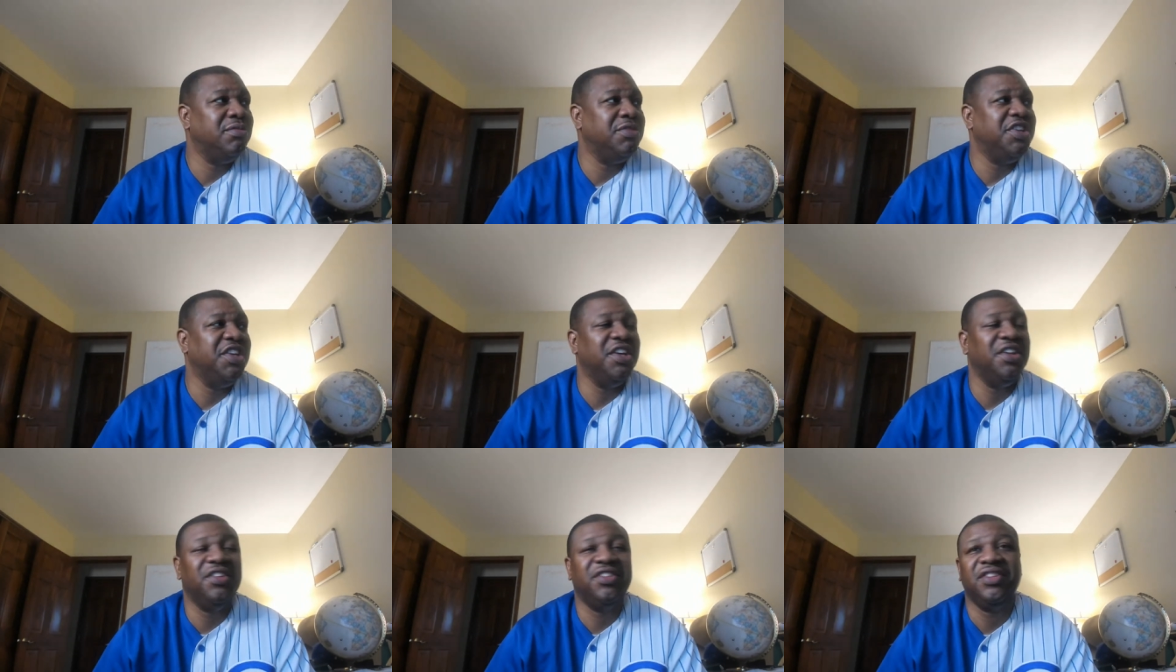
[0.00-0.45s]

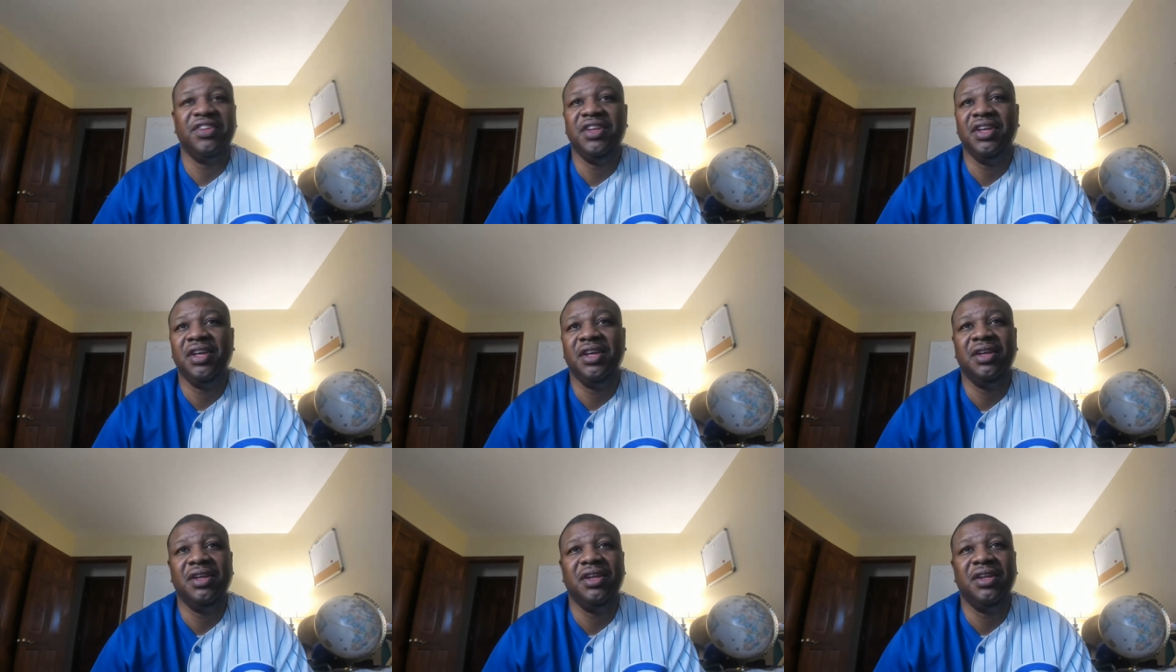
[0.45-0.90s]

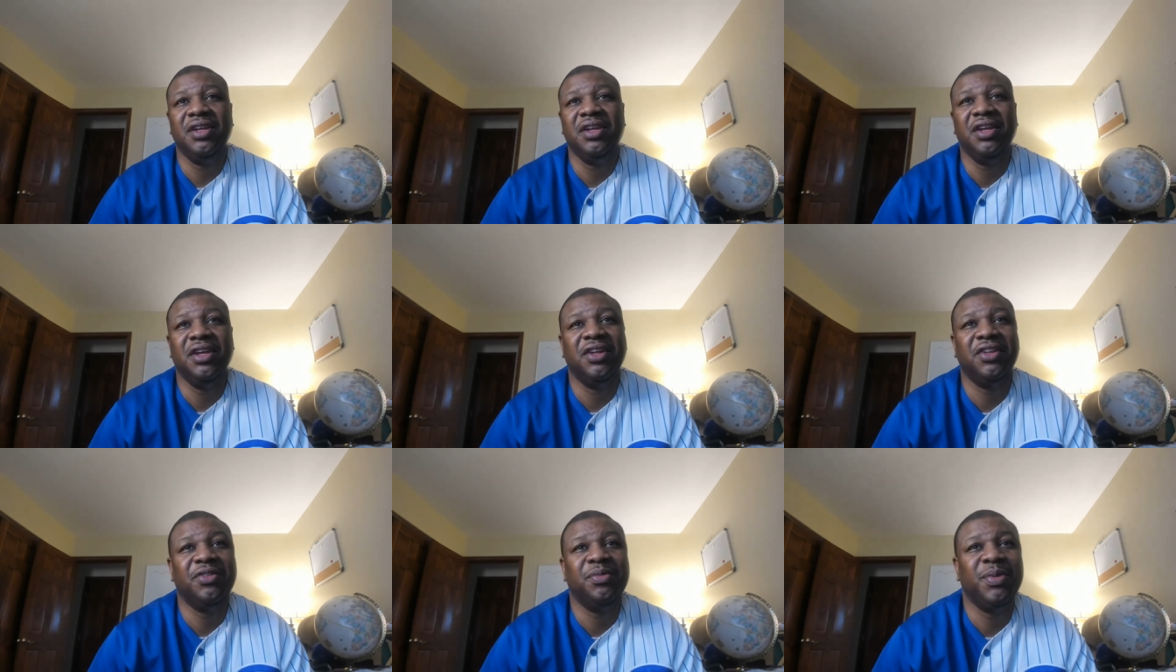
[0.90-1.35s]
Disney and
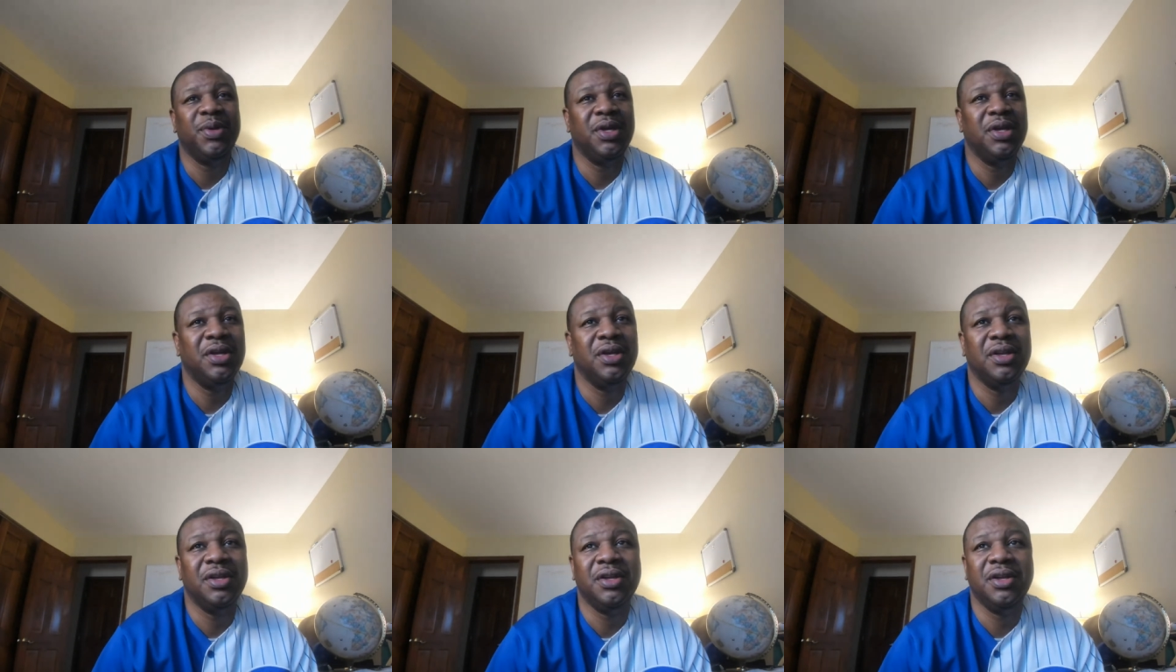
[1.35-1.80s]

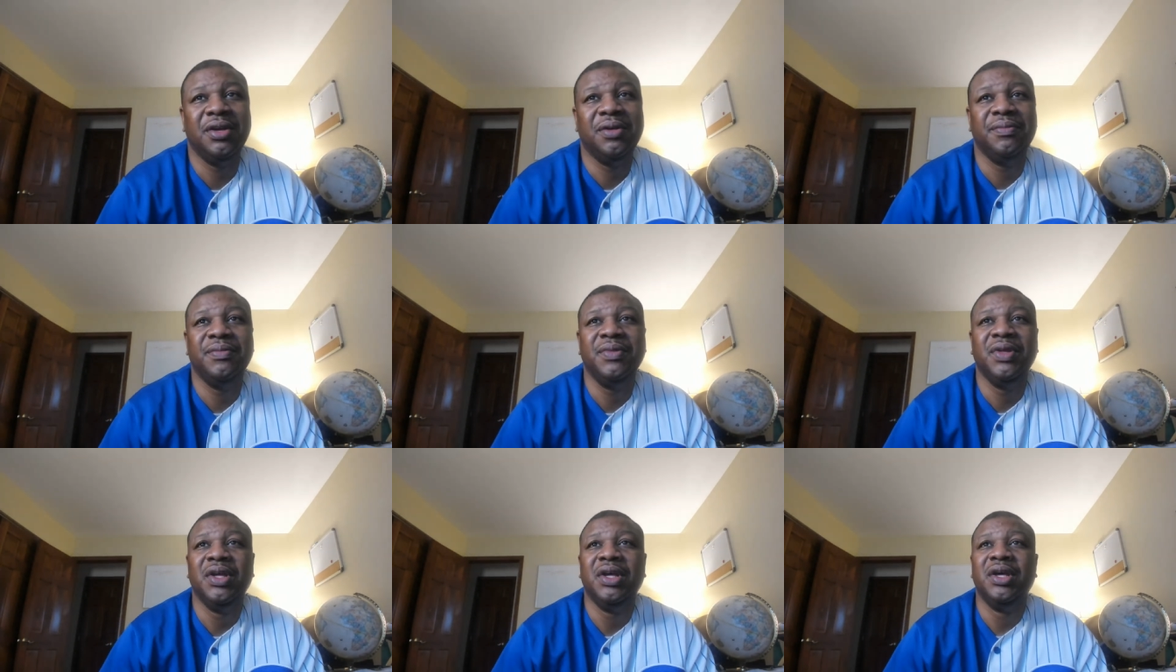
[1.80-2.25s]
ESPN and
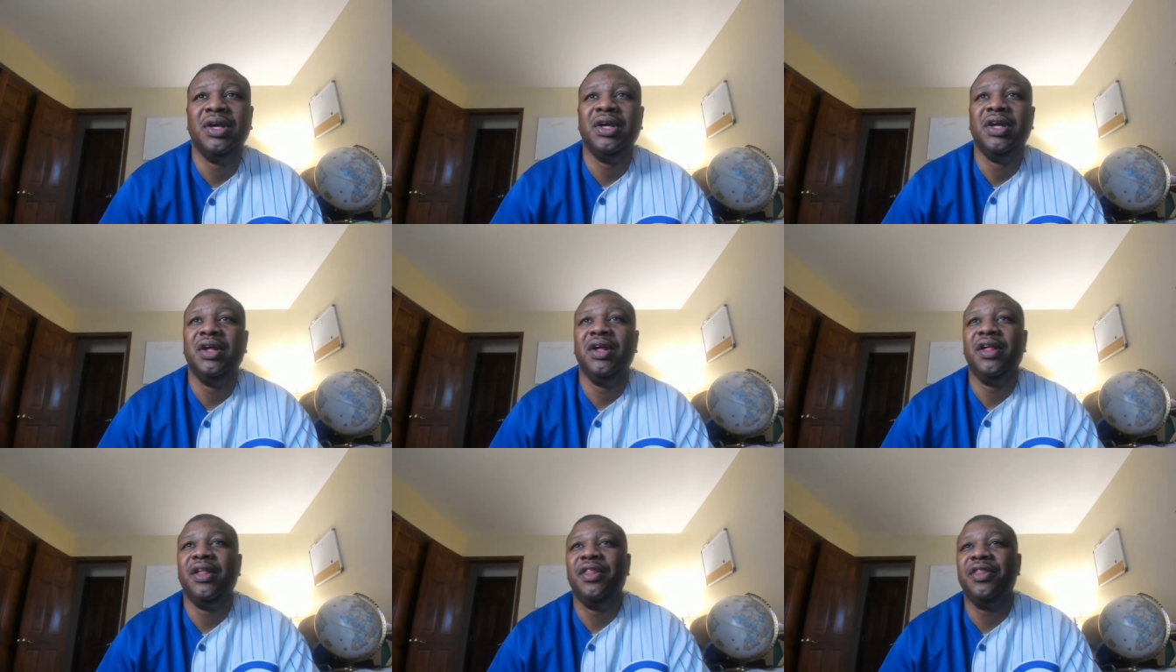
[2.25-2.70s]
them,
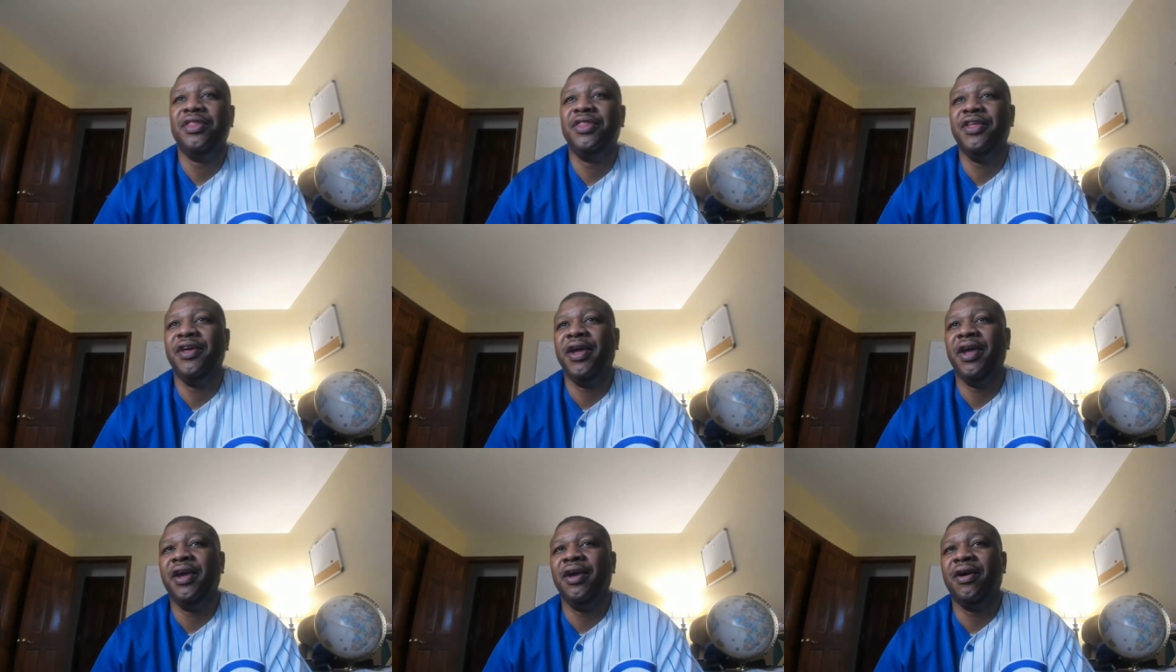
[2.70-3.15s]

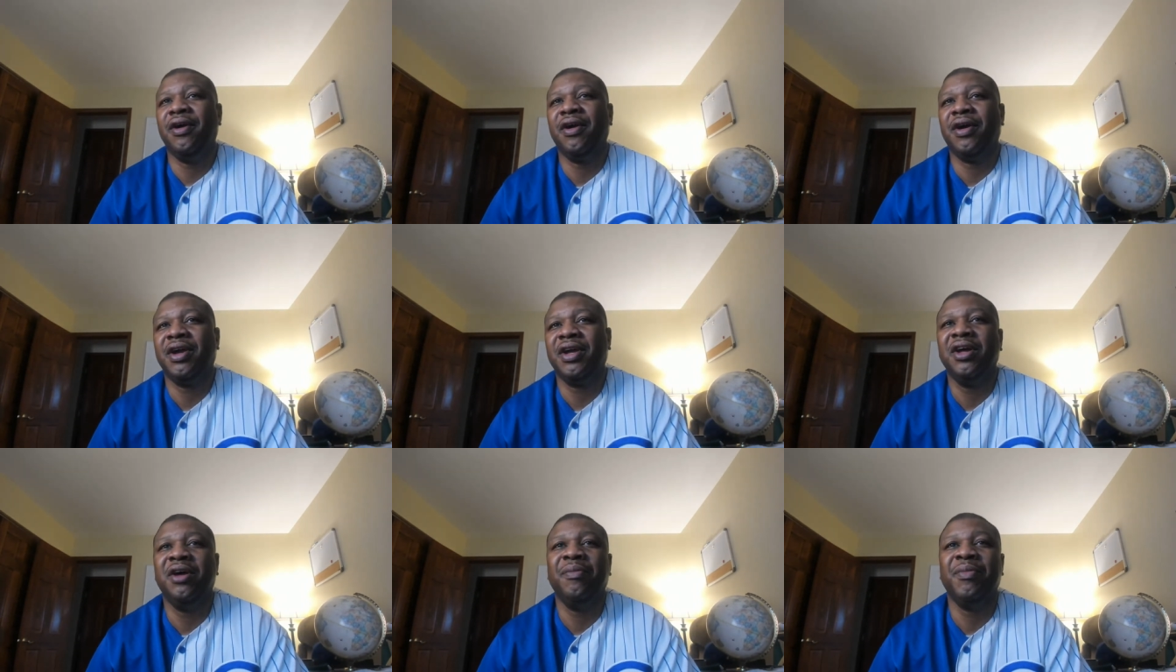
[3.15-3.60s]
they
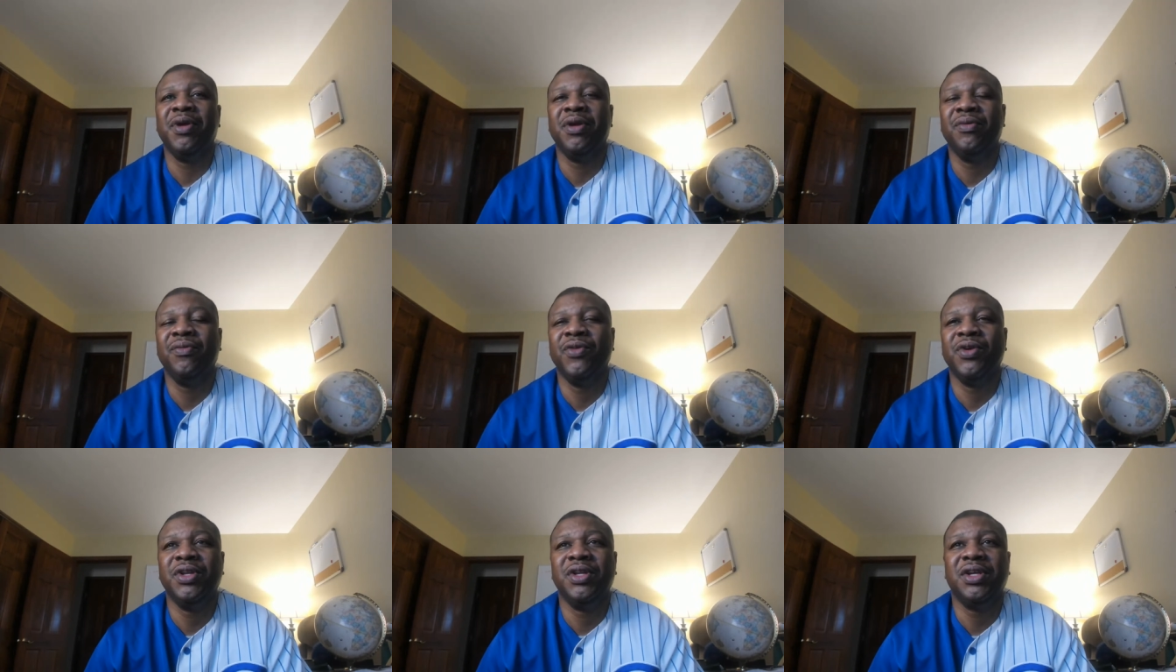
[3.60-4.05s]
are
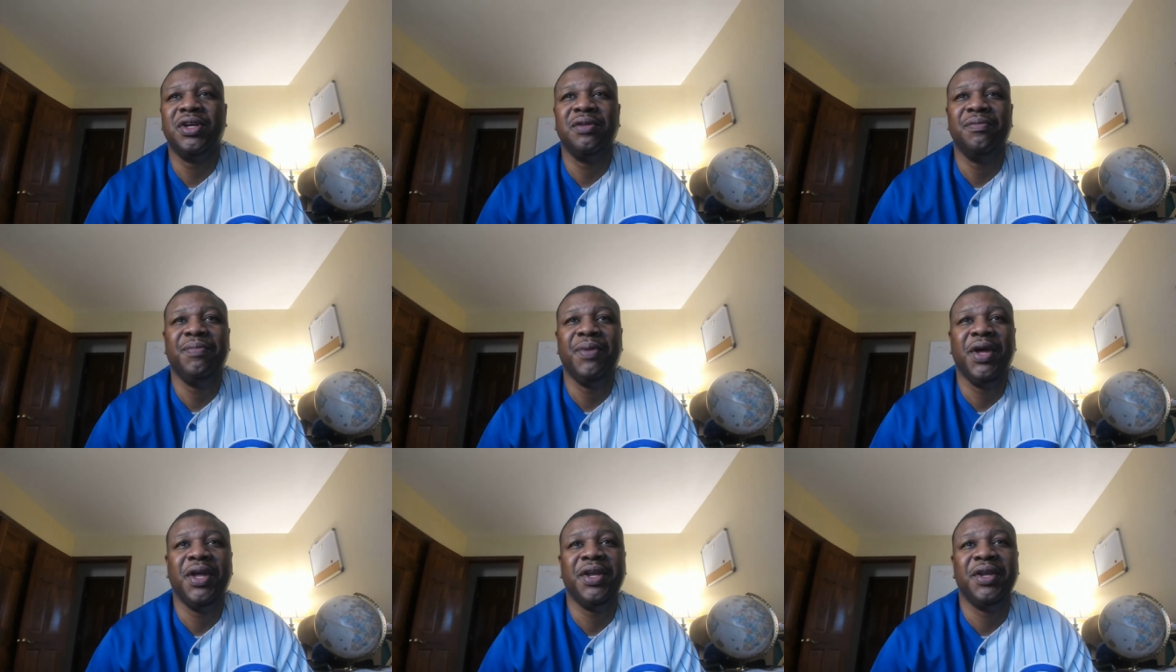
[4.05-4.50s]
coming with
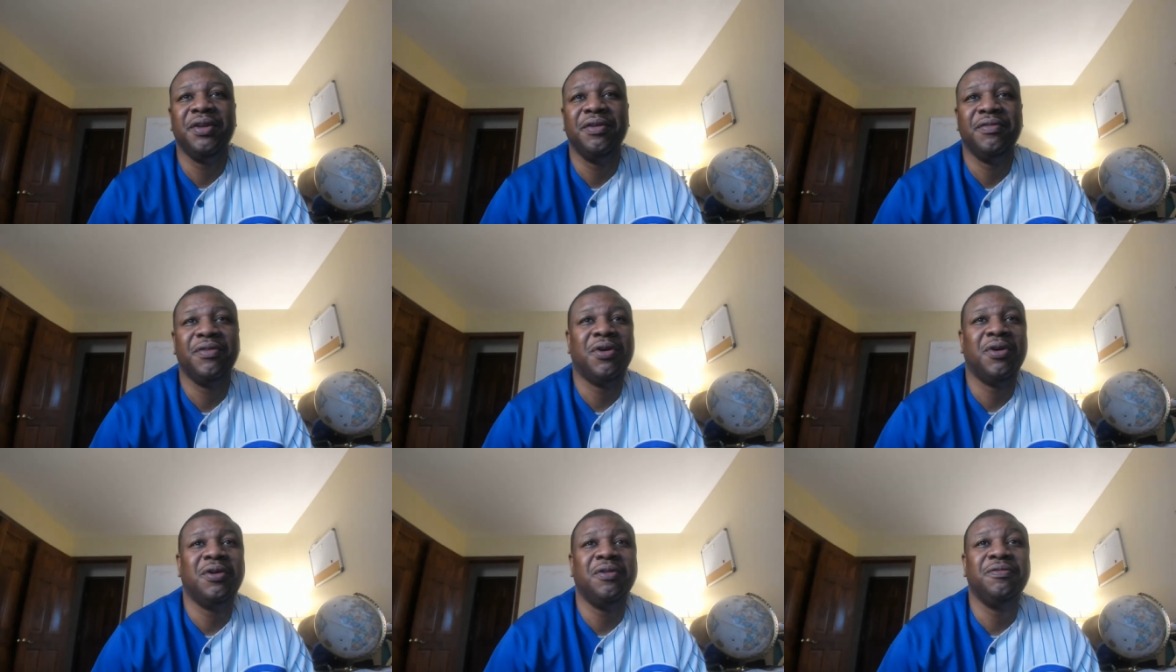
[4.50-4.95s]

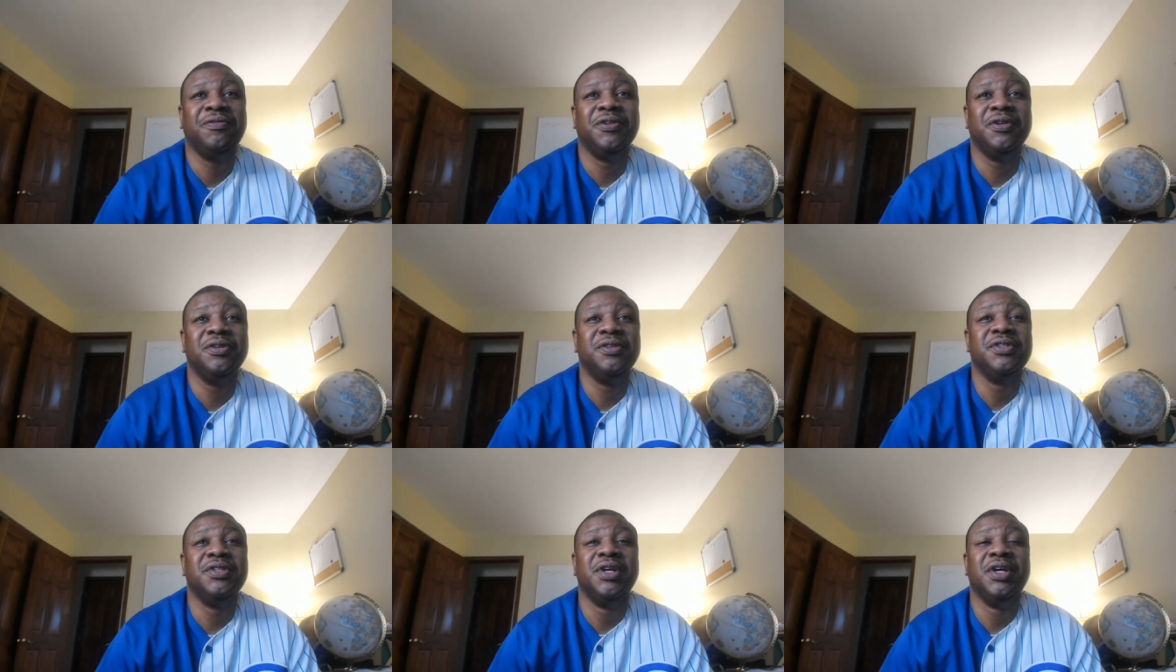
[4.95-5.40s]
competitive
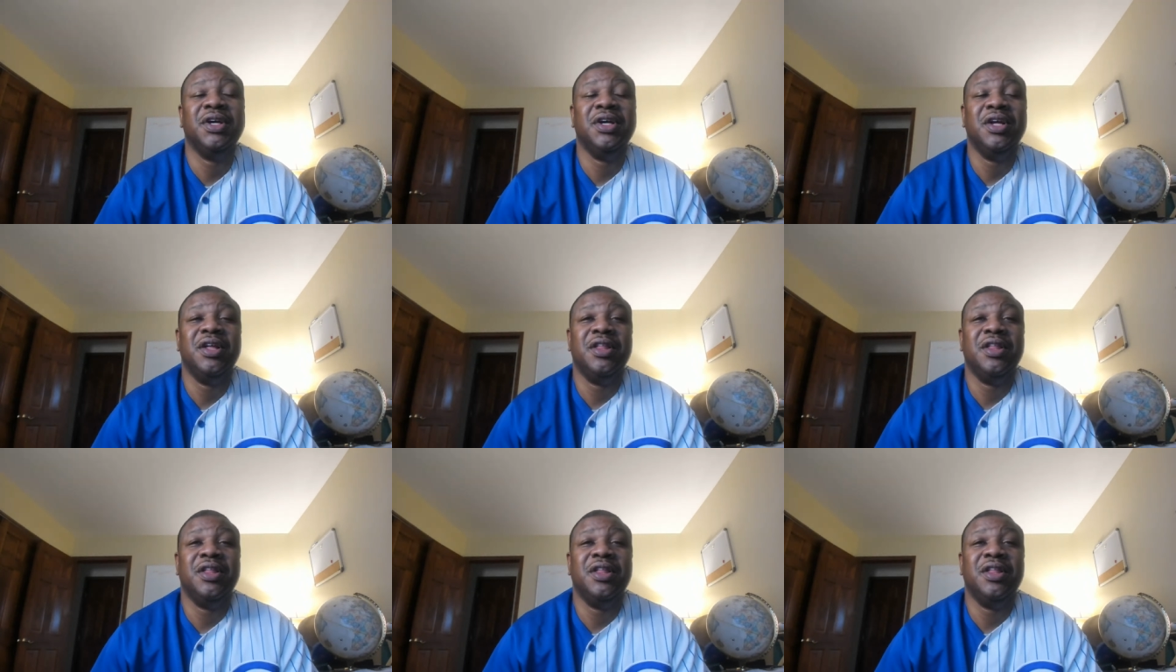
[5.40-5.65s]
offers.